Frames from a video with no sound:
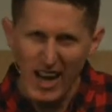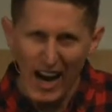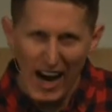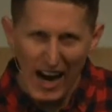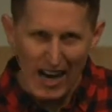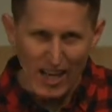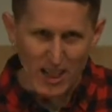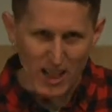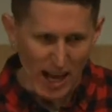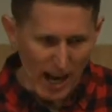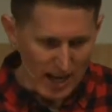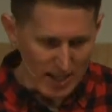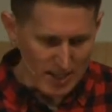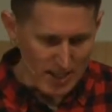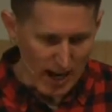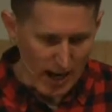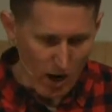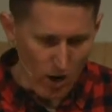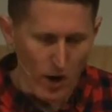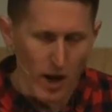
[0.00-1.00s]
he
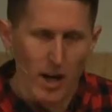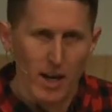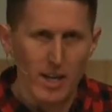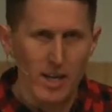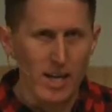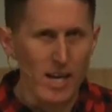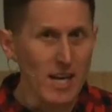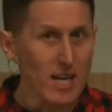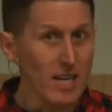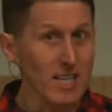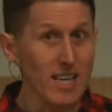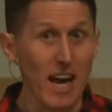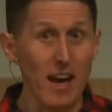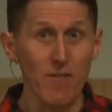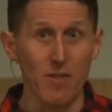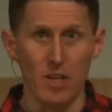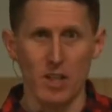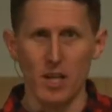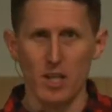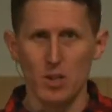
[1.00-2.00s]
highlights how King
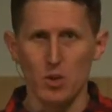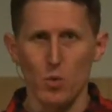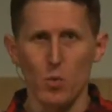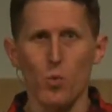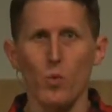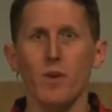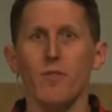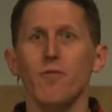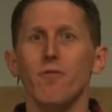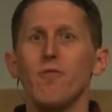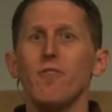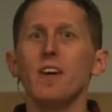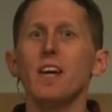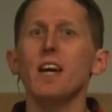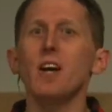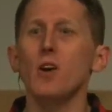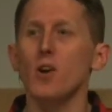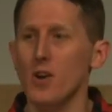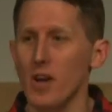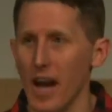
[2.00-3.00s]
David, this
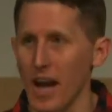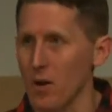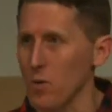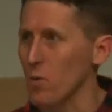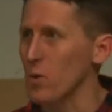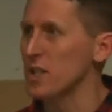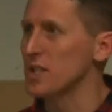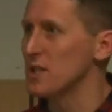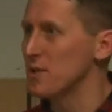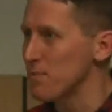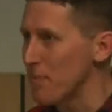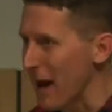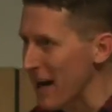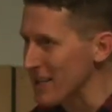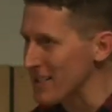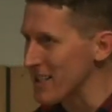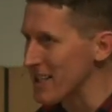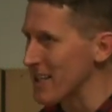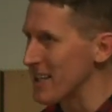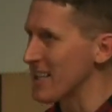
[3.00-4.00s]
revered and
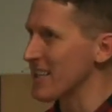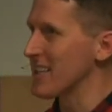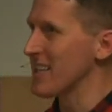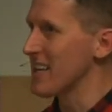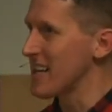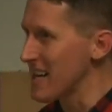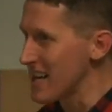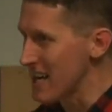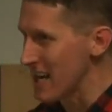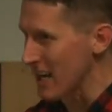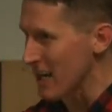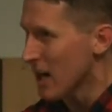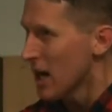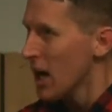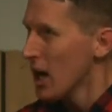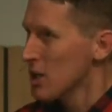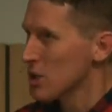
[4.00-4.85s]
respected king,